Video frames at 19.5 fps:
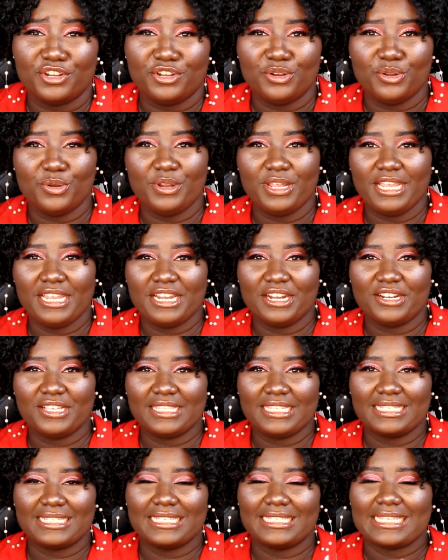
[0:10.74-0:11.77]
new here,
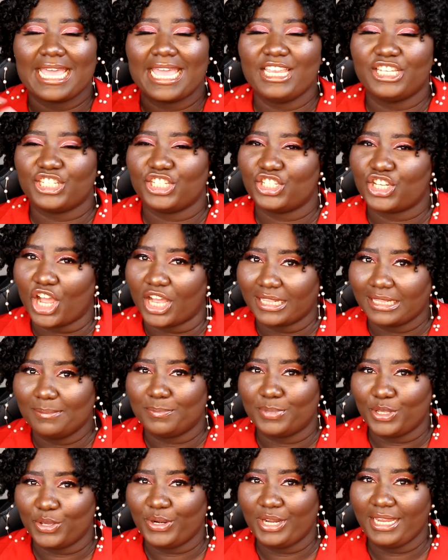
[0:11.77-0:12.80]
this is Haitian Chocolate
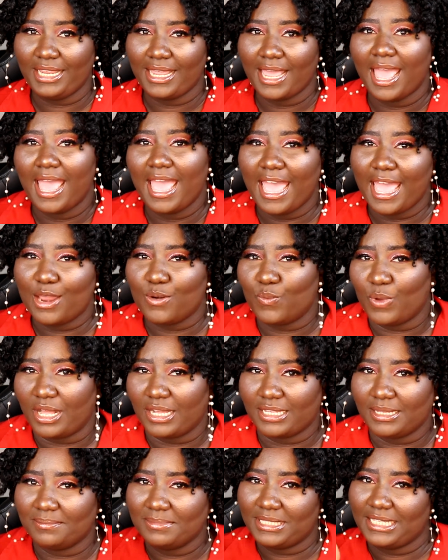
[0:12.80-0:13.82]
Beauty and
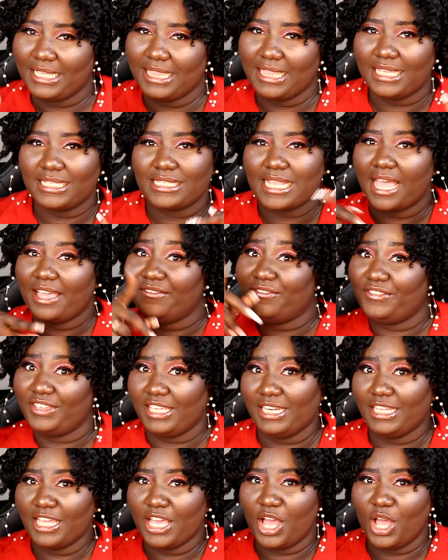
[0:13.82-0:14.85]
welcome to this
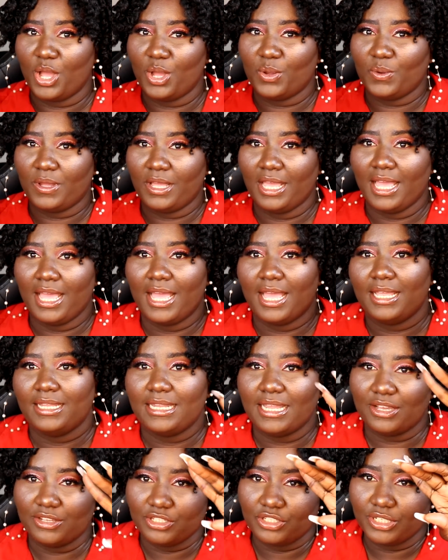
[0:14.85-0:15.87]
video.
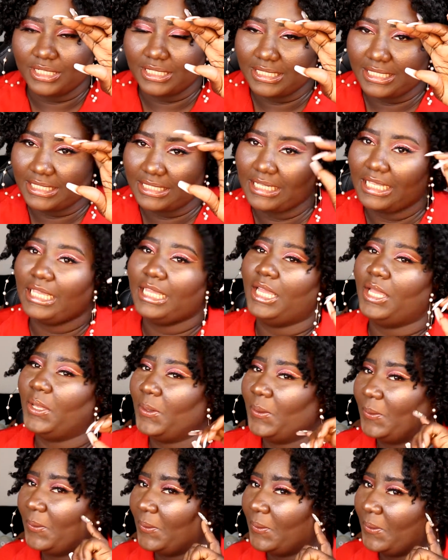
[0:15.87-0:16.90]
Now, as you can see,
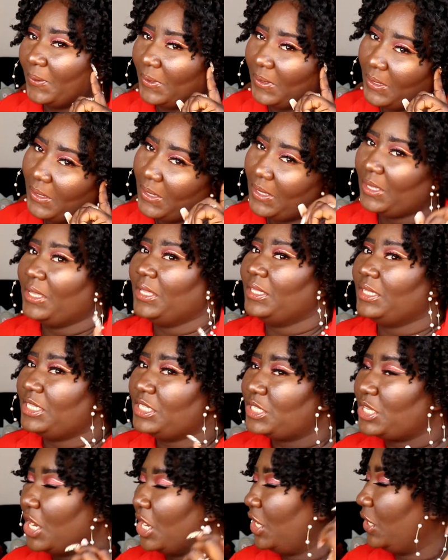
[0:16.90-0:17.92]

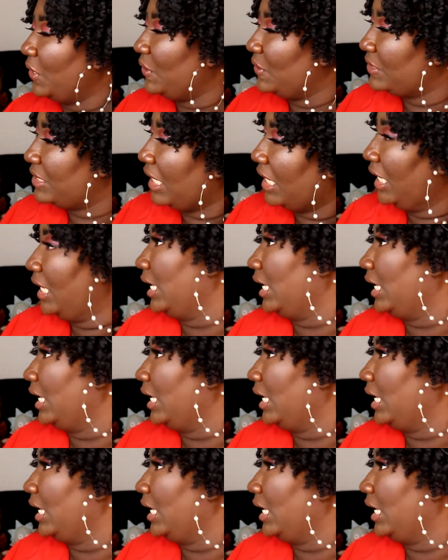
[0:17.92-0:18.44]
these curls,